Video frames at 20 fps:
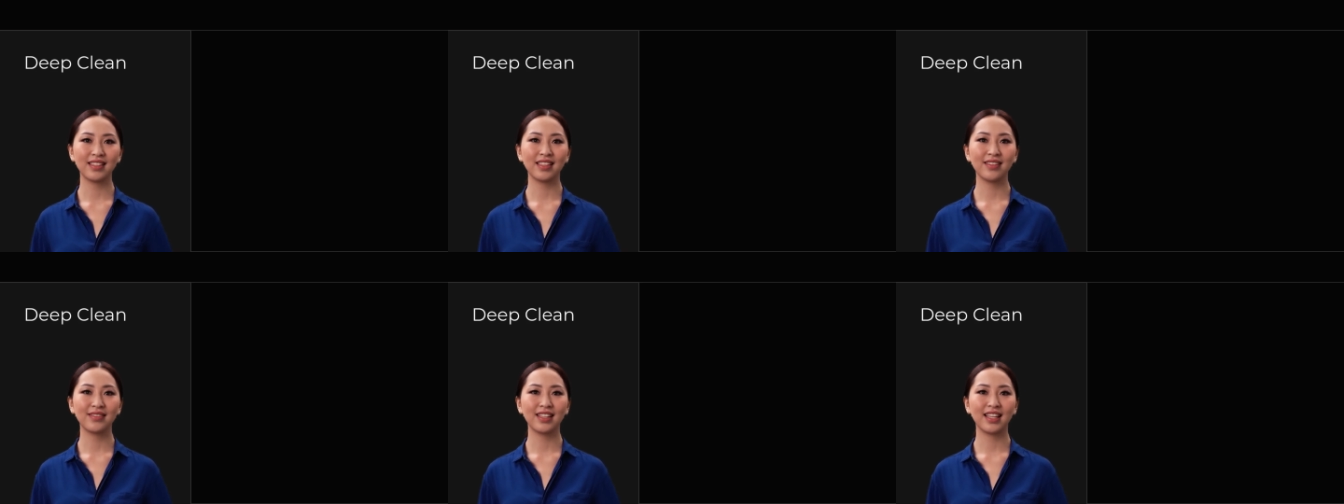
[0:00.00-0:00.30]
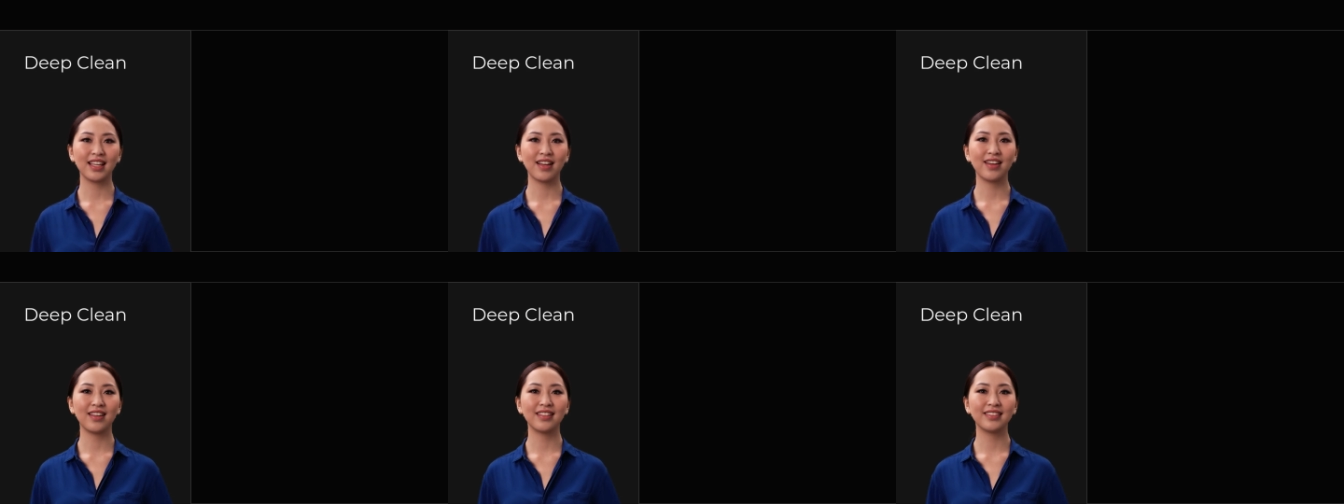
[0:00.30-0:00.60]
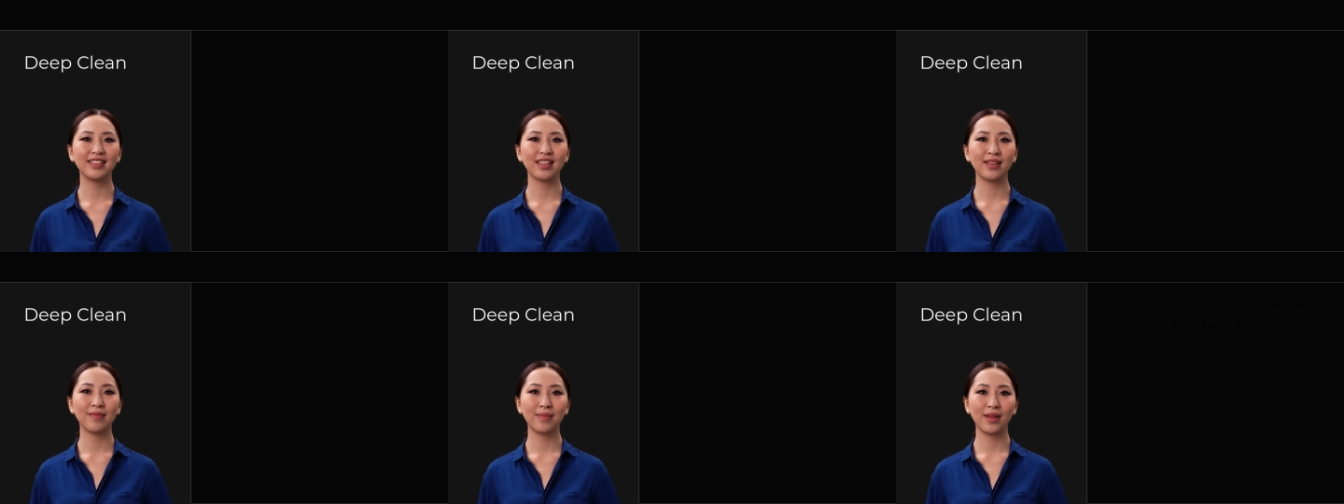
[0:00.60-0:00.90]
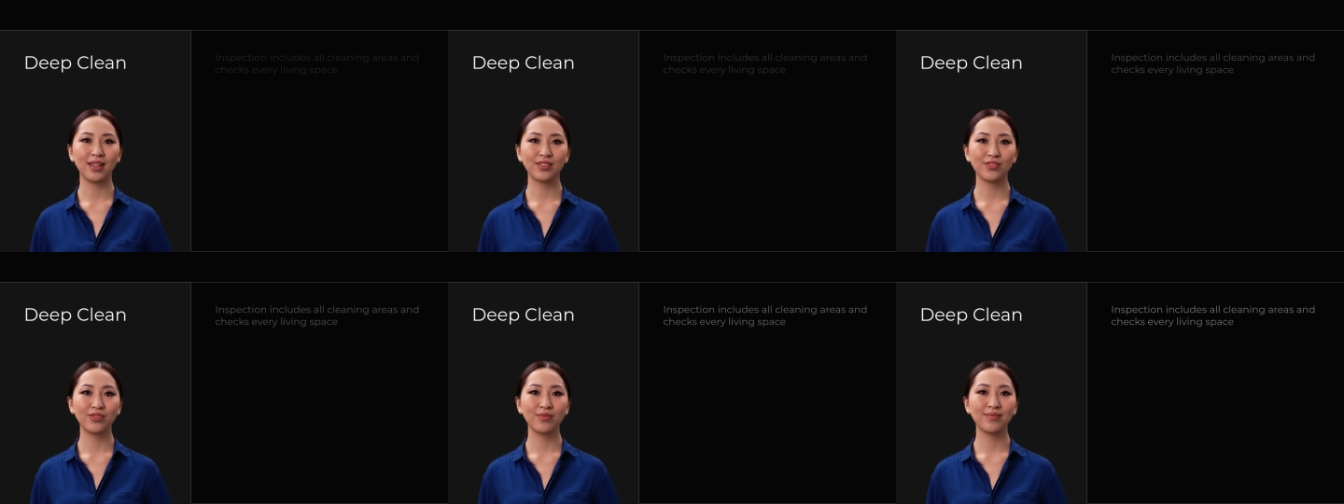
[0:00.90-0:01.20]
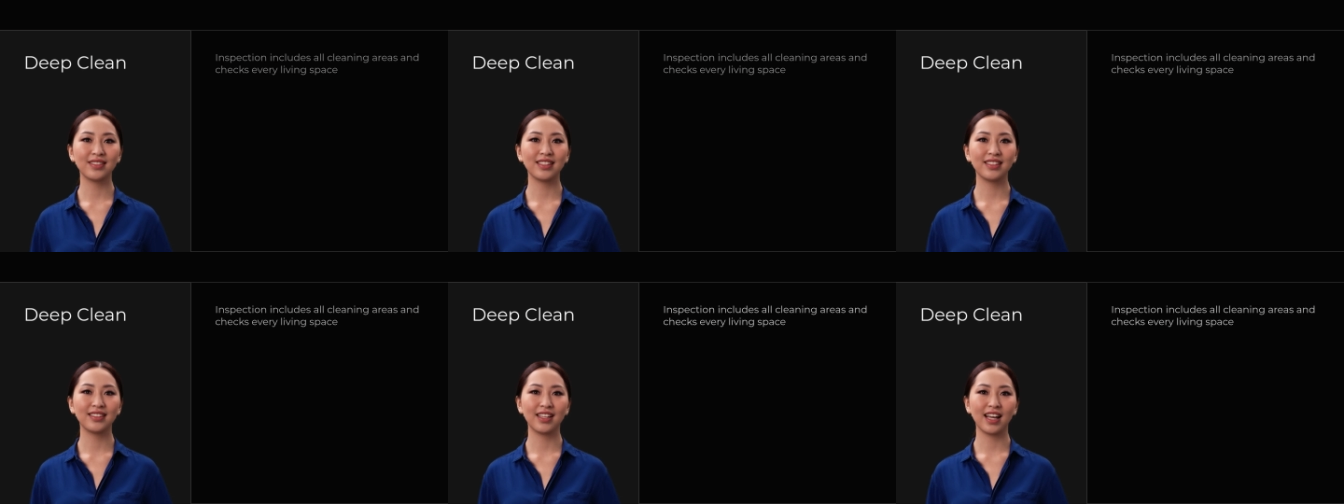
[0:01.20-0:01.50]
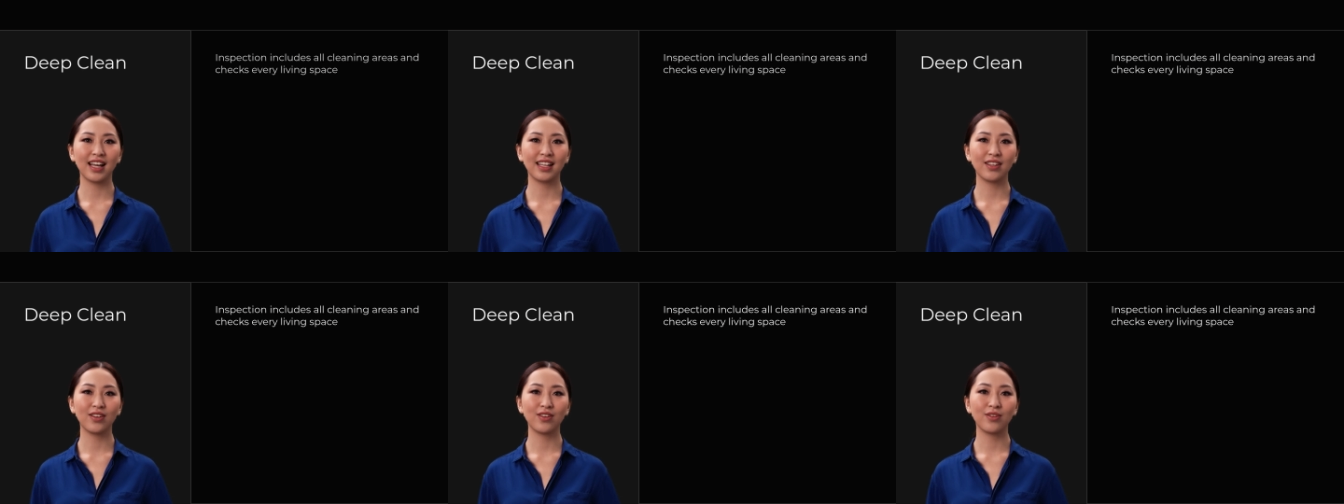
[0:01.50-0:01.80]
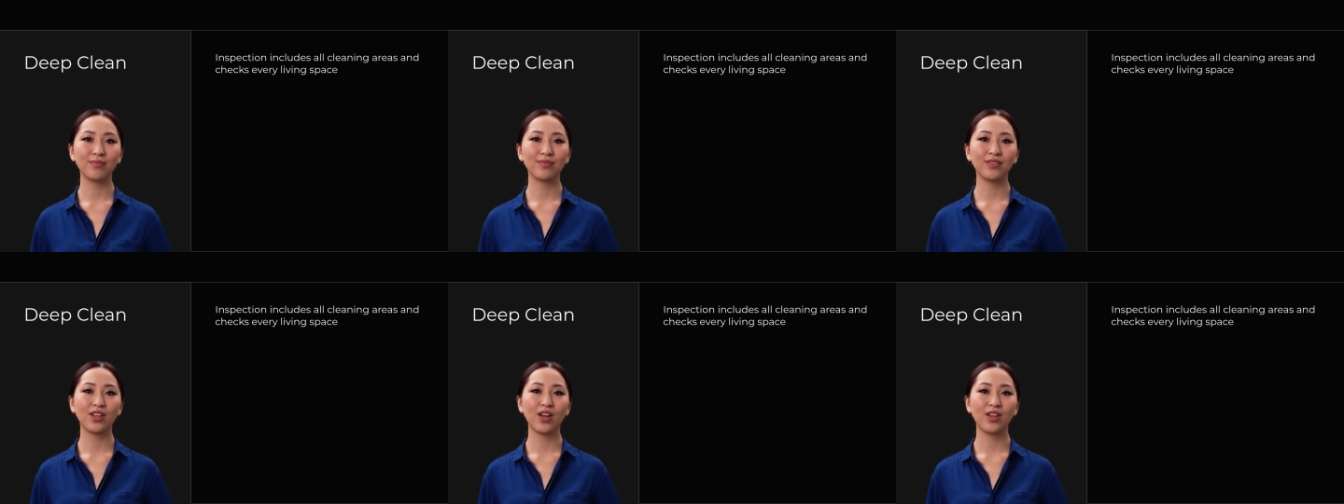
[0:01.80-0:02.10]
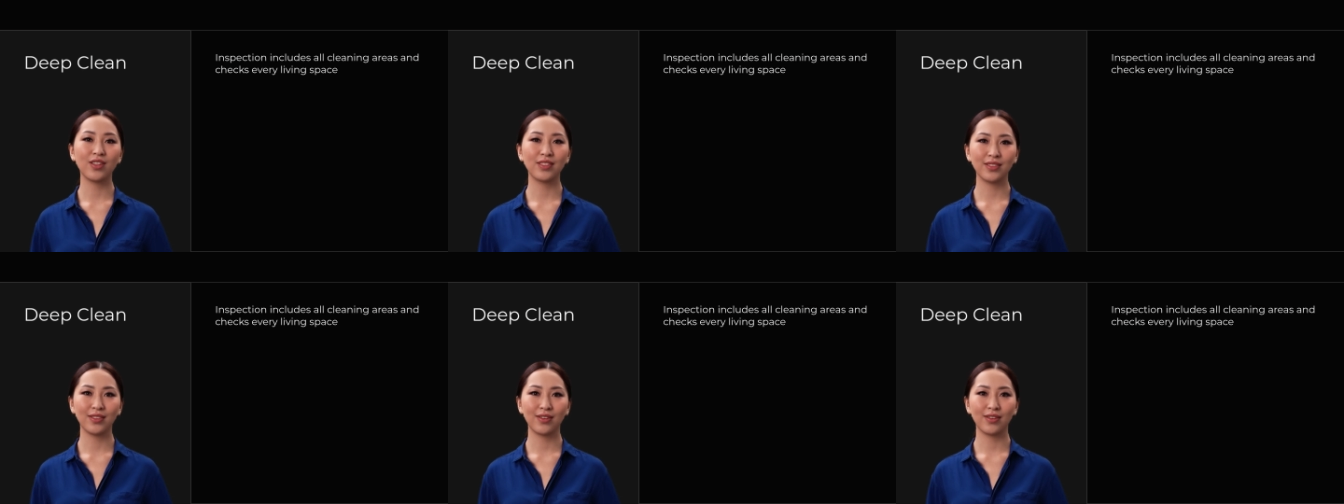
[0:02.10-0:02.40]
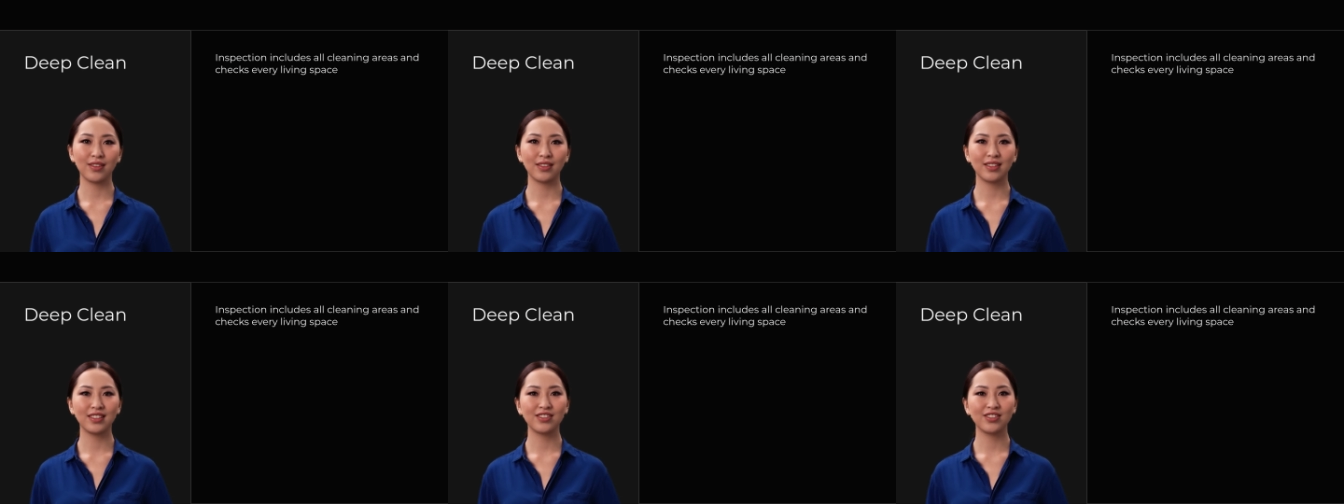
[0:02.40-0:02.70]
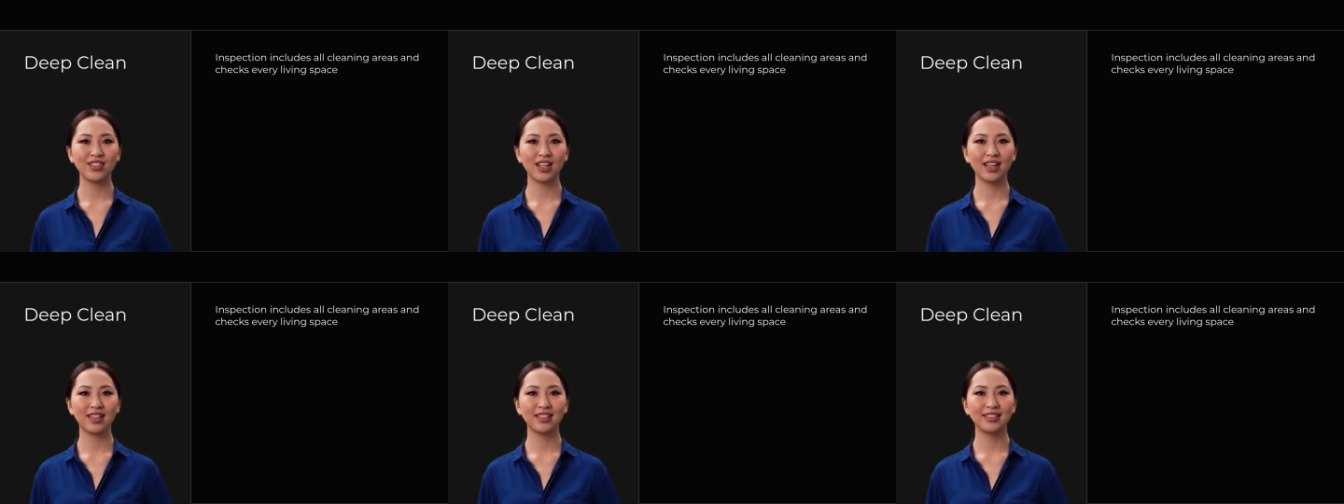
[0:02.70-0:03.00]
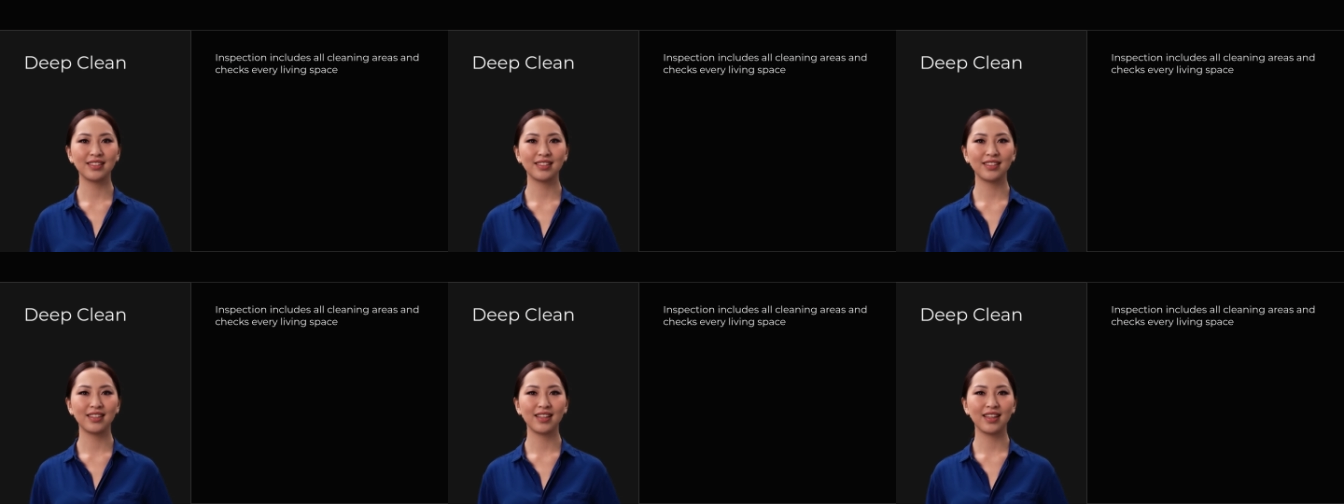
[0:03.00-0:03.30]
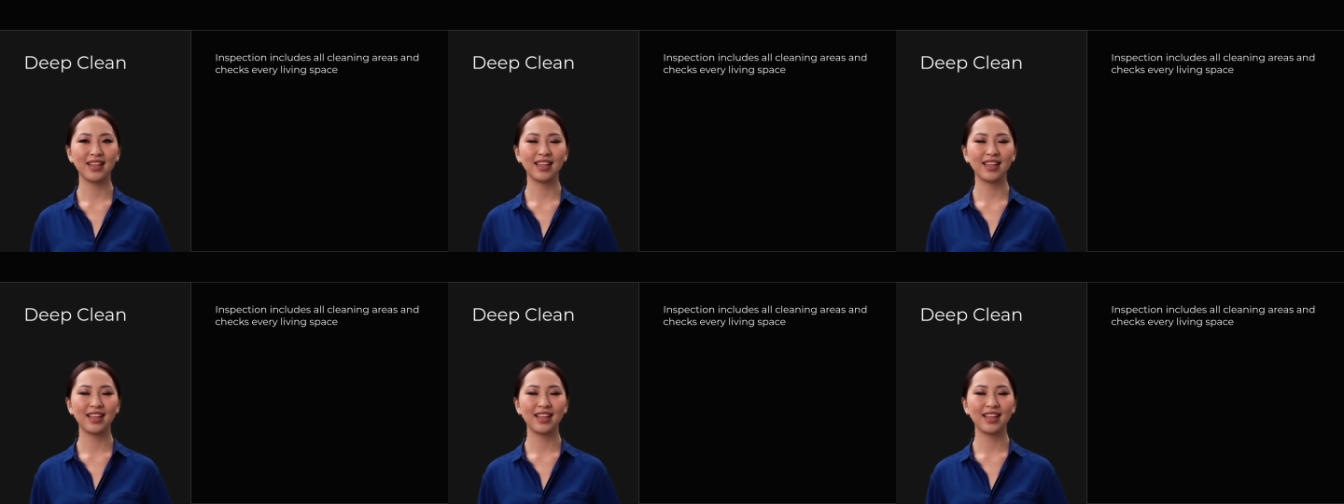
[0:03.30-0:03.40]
Living areas like bedrooms and dining rooms are thoroughly checked.